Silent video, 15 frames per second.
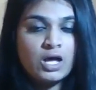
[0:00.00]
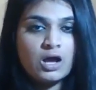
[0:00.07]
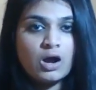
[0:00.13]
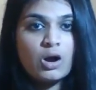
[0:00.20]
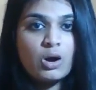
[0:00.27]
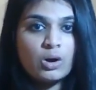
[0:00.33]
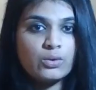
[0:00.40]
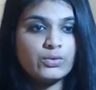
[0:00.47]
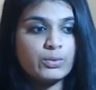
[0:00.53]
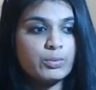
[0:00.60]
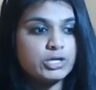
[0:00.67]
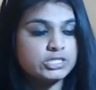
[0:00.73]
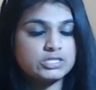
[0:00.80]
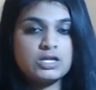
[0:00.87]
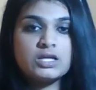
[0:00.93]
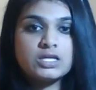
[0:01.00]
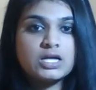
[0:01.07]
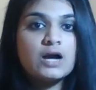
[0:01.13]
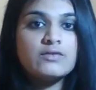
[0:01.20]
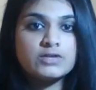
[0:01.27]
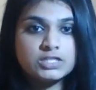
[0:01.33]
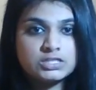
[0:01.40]
Oh, the person on the
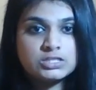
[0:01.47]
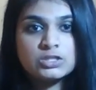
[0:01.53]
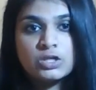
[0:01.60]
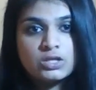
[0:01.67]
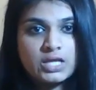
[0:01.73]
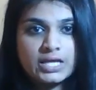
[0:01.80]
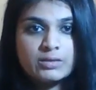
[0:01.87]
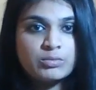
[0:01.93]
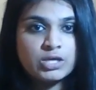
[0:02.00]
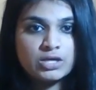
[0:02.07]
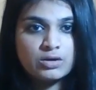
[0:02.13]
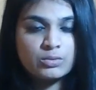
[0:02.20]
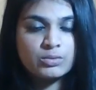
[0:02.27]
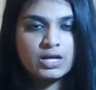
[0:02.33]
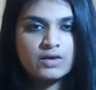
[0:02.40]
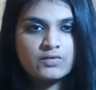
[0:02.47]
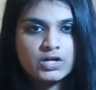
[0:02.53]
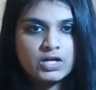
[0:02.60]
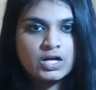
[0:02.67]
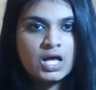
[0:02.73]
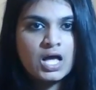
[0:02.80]
cover doesn't look like me or whatever.